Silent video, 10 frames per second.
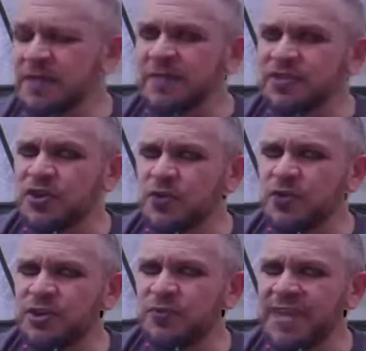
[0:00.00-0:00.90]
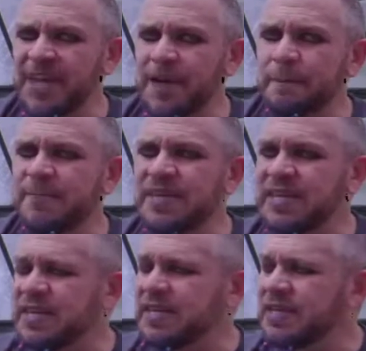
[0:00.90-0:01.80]
So you can't
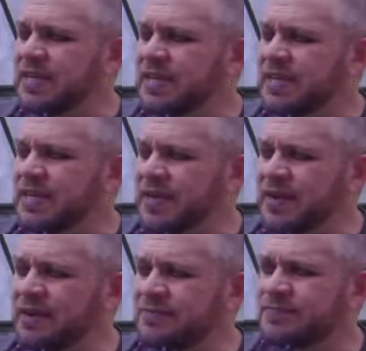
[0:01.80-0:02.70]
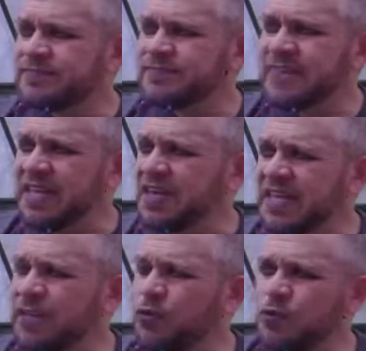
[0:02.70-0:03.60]
be um, in an
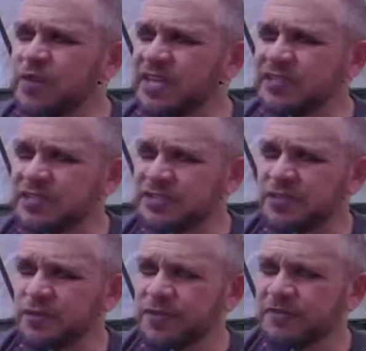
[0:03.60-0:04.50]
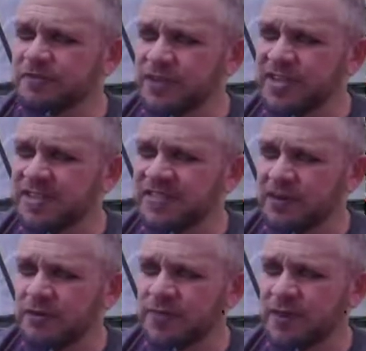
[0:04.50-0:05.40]
equal relationship with a Freudian
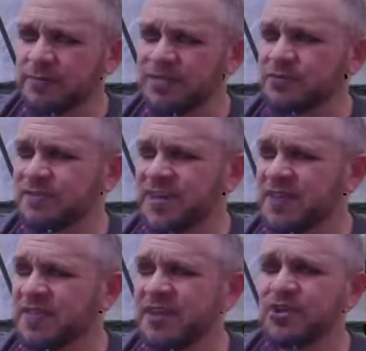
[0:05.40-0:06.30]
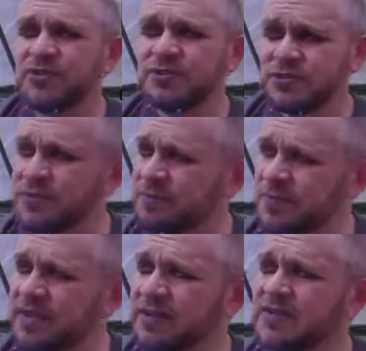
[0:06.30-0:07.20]
psychotherapist or even anything close to it
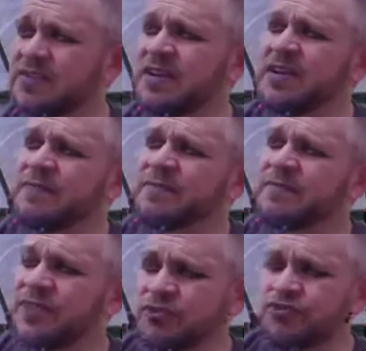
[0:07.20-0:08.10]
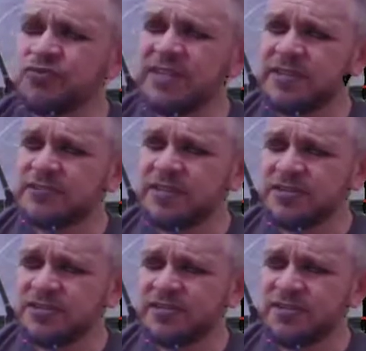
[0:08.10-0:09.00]
because the truly
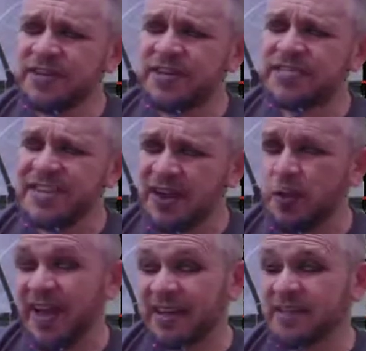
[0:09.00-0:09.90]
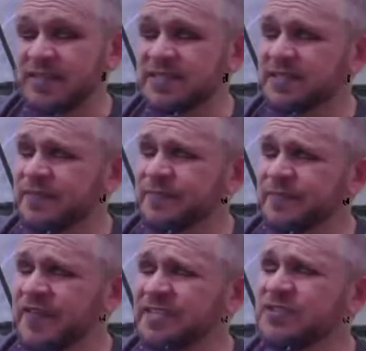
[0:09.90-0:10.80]
traditional Freudian psychoanalyst
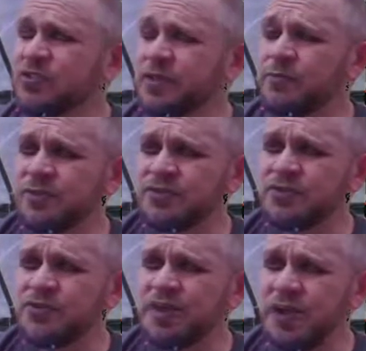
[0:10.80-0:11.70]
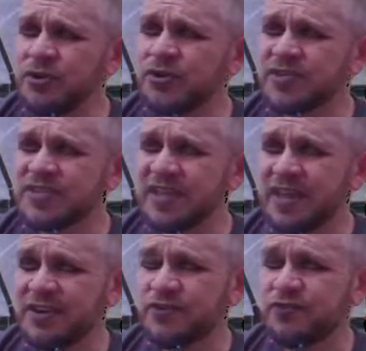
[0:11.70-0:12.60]
is the only person who can
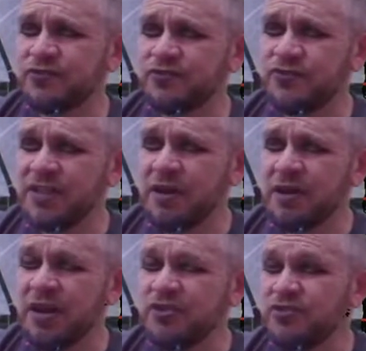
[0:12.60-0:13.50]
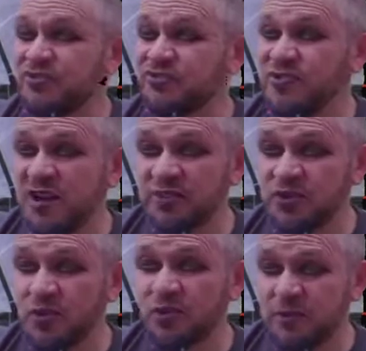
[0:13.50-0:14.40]
understand who you truly are. And who you truly are is
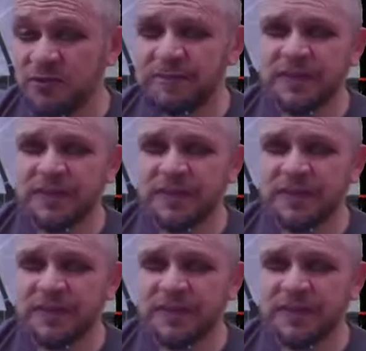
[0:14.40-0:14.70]
horrible.